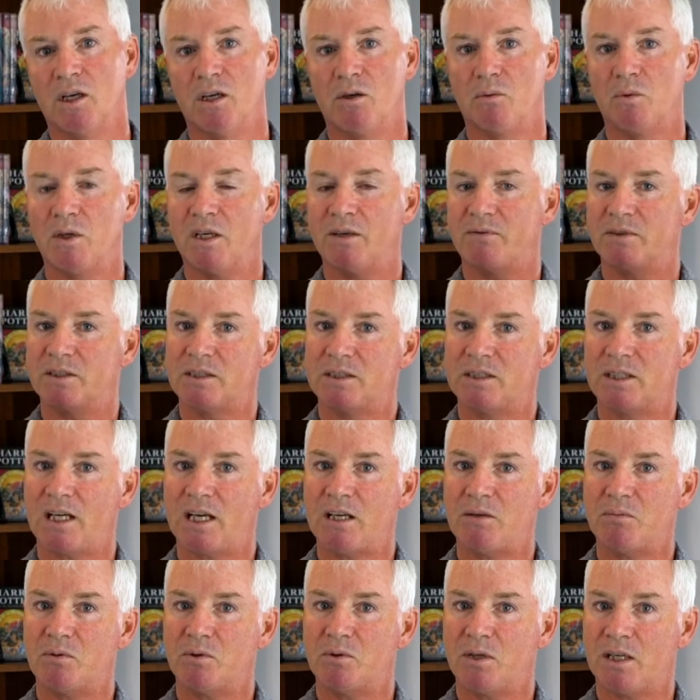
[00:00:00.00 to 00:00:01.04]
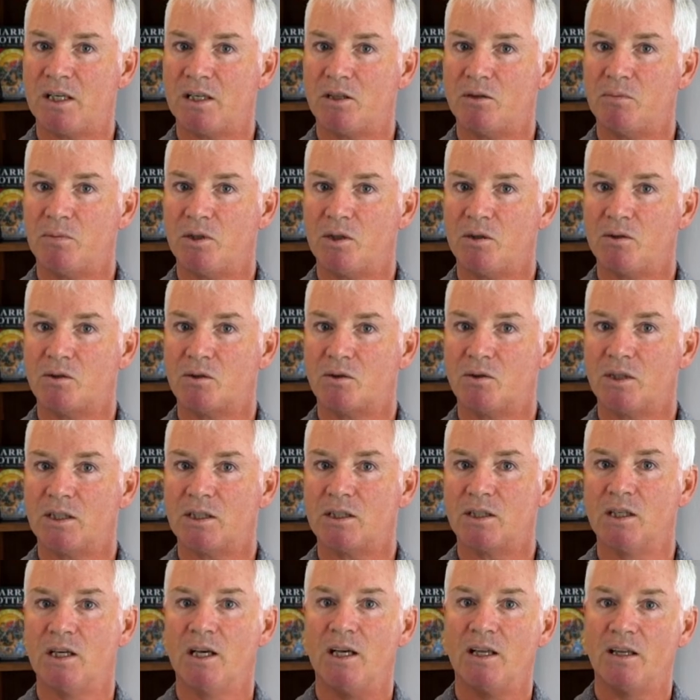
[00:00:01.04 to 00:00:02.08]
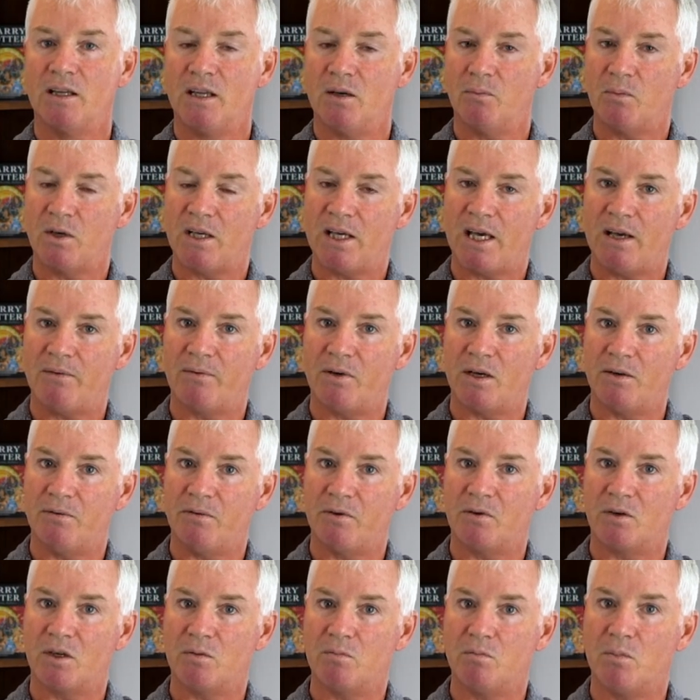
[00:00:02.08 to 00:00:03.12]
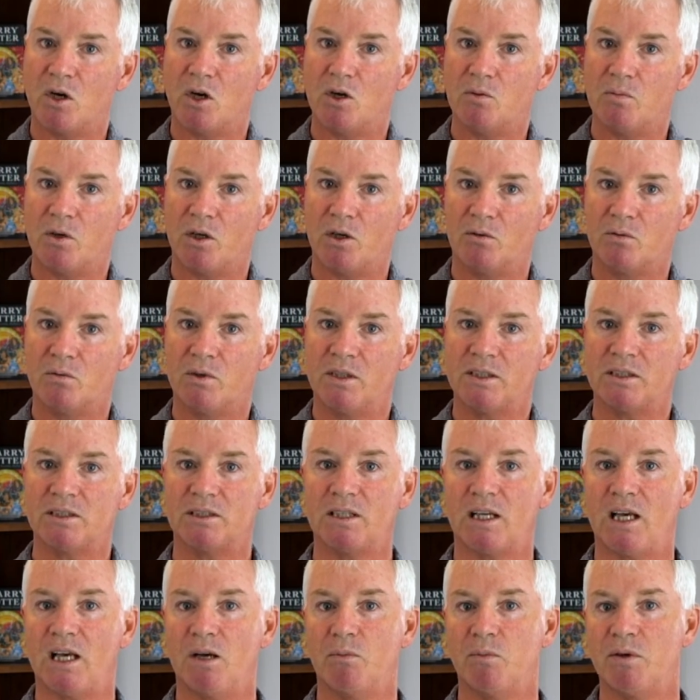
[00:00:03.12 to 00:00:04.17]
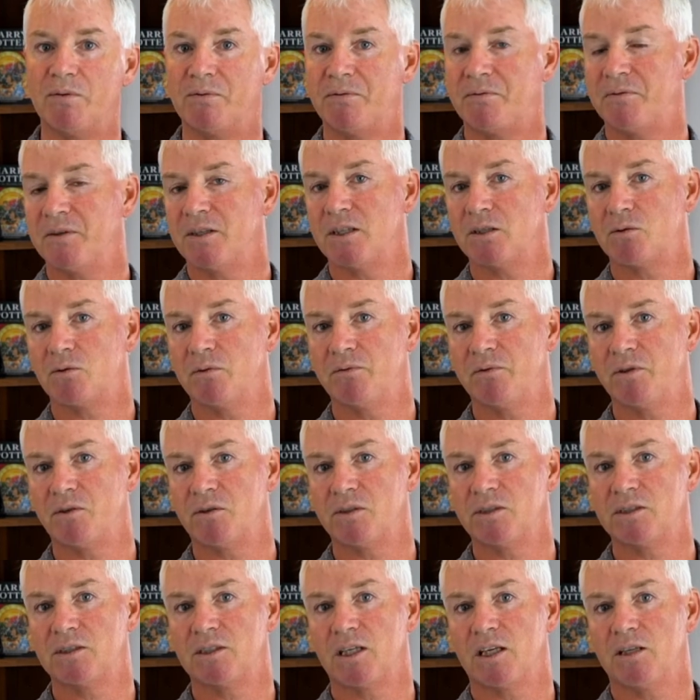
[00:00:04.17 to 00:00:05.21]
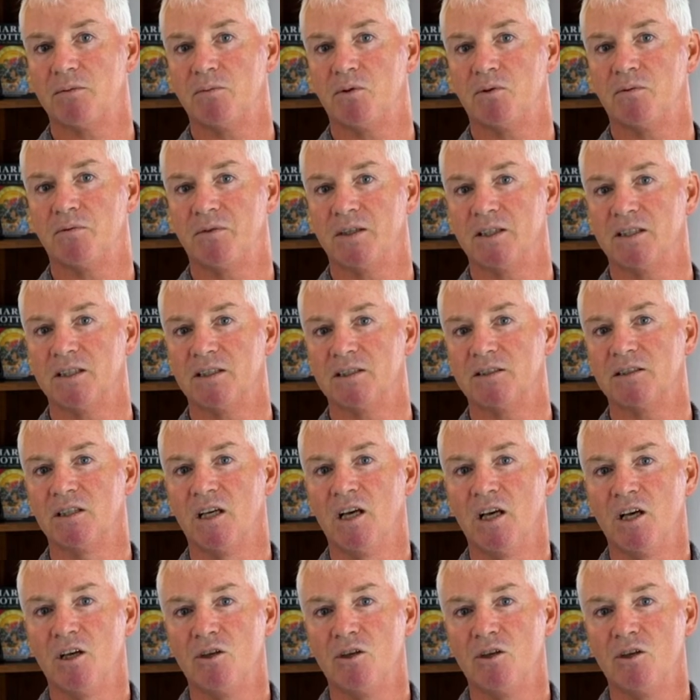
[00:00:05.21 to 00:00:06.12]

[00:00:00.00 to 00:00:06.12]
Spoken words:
We have a stable elbow joint, then we have a very mobile wrist, and we finish with very stable fingers.